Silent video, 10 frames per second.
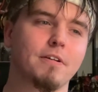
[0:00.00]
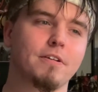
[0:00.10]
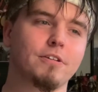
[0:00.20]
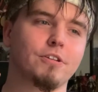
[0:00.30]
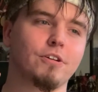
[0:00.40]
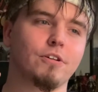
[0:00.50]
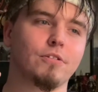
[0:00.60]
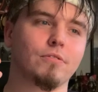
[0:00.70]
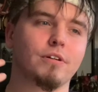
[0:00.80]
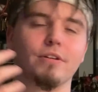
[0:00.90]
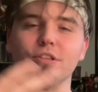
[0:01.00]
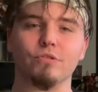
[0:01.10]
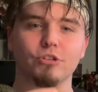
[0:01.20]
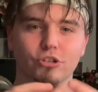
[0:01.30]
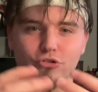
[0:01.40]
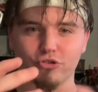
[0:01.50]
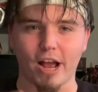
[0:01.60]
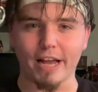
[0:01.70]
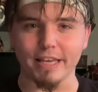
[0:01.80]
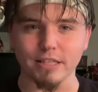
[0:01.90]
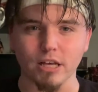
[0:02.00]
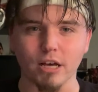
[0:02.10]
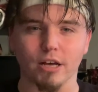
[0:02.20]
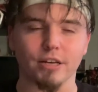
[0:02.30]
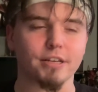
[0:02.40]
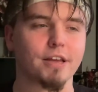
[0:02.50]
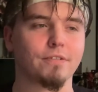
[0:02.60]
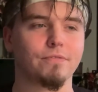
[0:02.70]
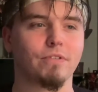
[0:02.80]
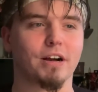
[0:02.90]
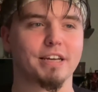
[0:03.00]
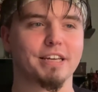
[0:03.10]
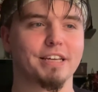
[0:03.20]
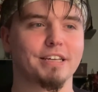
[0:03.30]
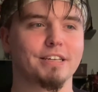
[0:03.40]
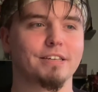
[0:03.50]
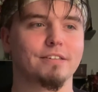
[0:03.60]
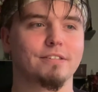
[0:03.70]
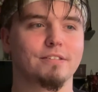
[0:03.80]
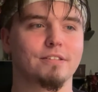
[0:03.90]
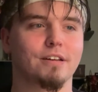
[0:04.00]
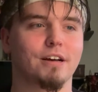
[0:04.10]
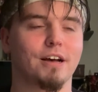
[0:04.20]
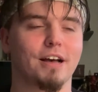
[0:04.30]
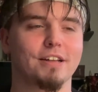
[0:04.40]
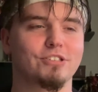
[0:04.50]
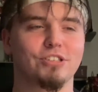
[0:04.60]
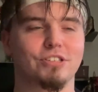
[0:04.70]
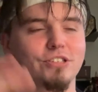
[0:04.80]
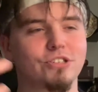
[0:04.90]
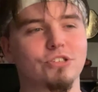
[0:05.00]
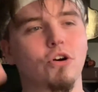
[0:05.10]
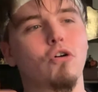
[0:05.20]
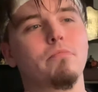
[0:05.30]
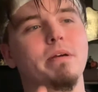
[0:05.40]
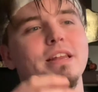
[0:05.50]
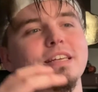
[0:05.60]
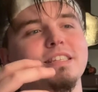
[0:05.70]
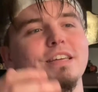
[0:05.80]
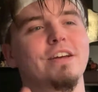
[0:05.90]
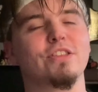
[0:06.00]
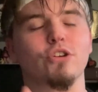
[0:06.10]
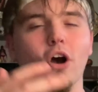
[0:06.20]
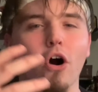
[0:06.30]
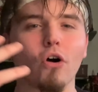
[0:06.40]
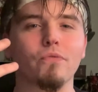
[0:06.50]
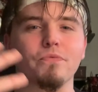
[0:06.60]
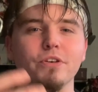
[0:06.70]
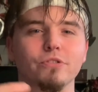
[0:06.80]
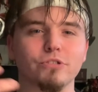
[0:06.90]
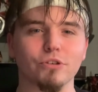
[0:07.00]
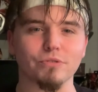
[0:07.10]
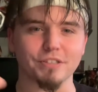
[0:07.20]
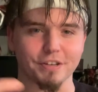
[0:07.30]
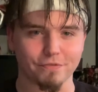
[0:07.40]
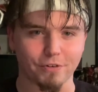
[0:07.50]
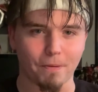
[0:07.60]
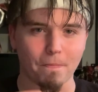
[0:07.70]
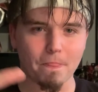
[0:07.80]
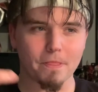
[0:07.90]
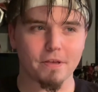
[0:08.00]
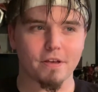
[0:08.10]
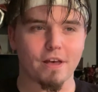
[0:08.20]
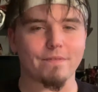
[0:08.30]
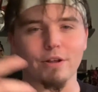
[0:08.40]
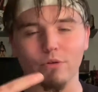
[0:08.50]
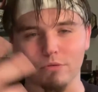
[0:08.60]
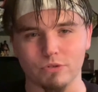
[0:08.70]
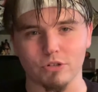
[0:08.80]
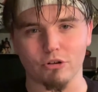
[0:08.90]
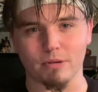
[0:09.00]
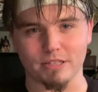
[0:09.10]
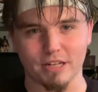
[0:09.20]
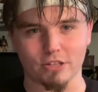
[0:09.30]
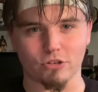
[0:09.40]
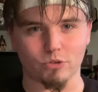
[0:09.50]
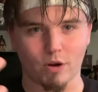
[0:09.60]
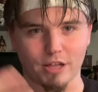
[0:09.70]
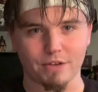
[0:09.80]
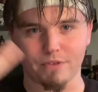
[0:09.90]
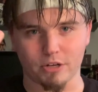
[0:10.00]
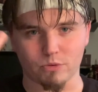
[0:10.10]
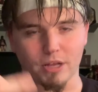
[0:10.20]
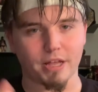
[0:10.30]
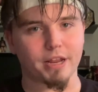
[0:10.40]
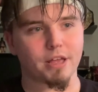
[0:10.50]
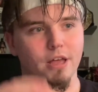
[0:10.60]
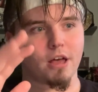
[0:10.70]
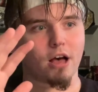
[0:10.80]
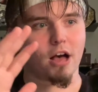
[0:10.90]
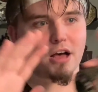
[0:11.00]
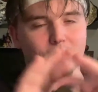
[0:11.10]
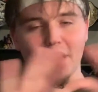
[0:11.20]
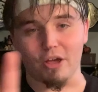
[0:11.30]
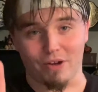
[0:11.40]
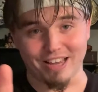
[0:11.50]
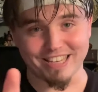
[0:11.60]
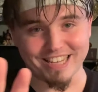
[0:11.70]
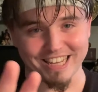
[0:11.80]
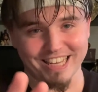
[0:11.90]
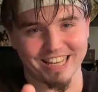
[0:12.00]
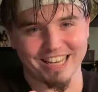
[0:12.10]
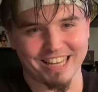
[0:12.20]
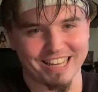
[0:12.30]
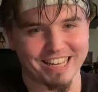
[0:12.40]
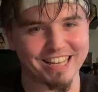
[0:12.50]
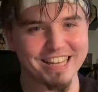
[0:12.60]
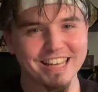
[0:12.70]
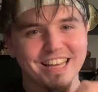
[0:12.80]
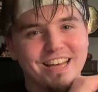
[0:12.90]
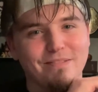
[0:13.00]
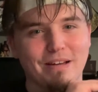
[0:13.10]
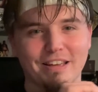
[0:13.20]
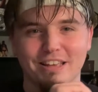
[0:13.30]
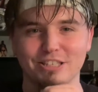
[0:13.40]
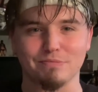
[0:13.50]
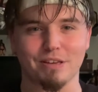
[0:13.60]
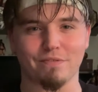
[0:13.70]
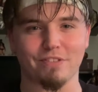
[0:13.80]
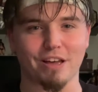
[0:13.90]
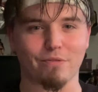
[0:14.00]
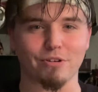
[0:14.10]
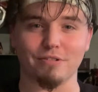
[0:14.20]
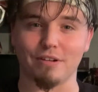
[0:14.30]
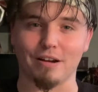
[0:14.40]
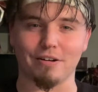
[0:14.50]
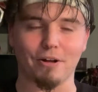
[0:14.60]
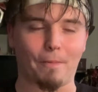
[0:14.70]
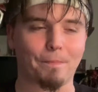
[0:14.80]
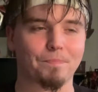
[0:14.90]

the original Dracula and fucking just so many and it all feels so different. If anyone wants to know my stance on Twilight, fuck Twilight. But anyways, I might get some heat for that one. I don't know.